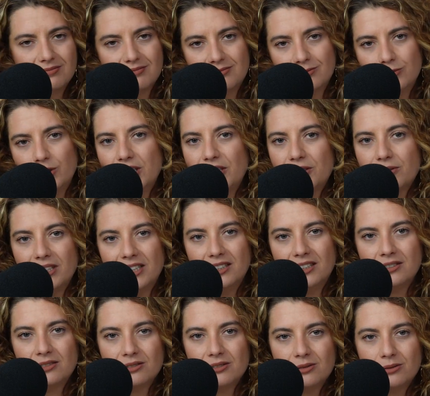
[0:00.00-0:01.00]

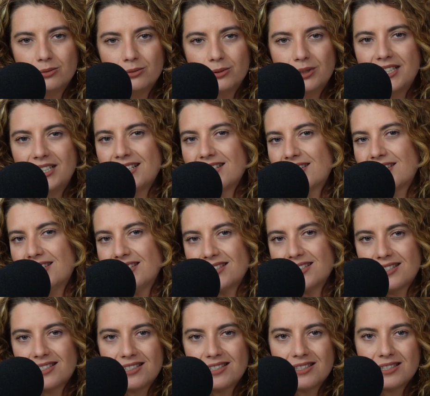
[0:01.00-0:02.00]
wondering, what is
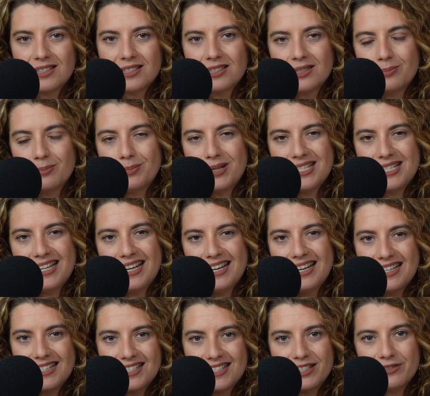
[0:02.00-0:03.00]
this
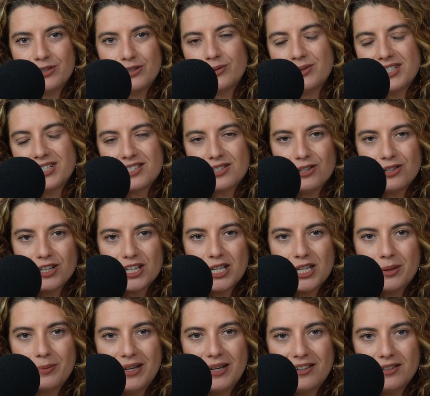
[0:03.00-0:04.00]
pizzazz everyone is
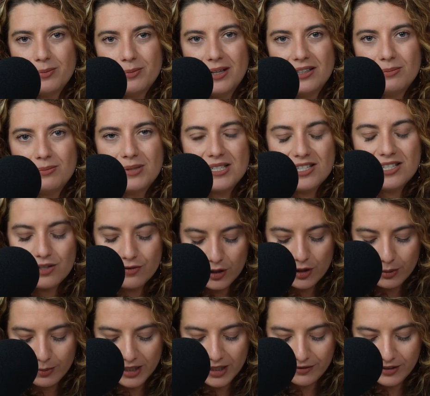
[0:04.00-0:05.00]
talking about Business
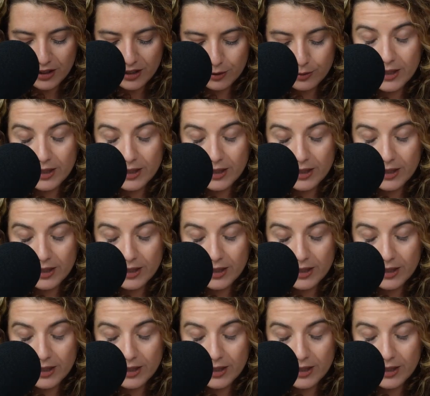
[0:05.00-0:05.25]
Freedom Elevator?